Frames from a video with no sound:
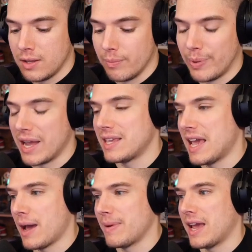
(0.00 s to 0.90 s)
But
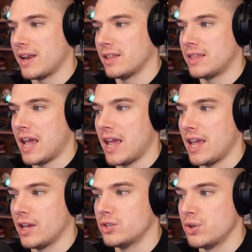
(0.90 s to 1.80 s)
yeah, man,
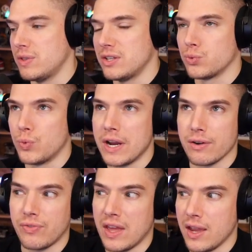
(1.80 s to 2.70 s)
they do these
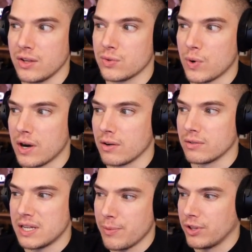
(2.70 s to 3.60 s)
weird things where
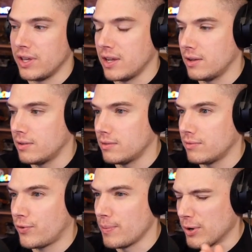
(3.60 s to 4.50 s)
typically,
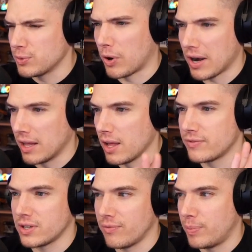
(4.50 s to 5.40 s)
for the most part,
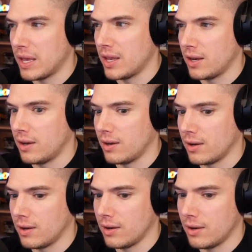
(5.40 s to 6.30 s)
LFs have been
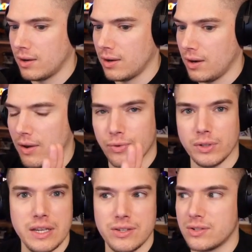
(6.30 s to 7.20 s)
have
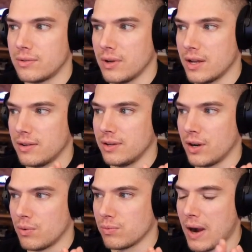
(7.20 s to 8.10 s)
released, uh, you
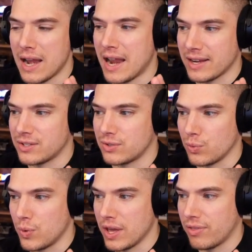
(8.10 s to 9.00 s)
know, right next
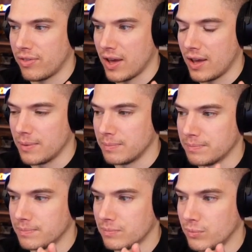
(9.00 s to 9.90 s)
with um,
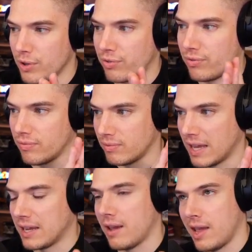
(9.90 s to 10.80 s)
with
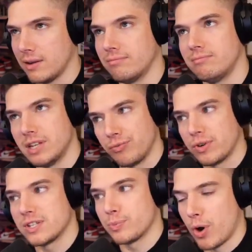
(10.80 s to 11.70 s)
like a
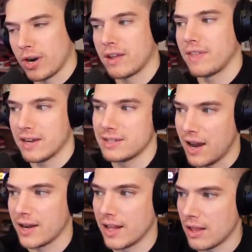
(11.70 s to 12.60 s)
different sparking that is
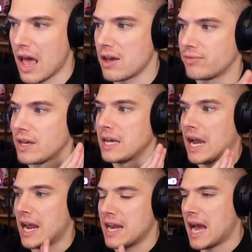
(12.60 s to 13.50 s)
not an LF
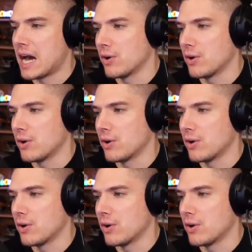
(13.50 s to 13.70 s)
and now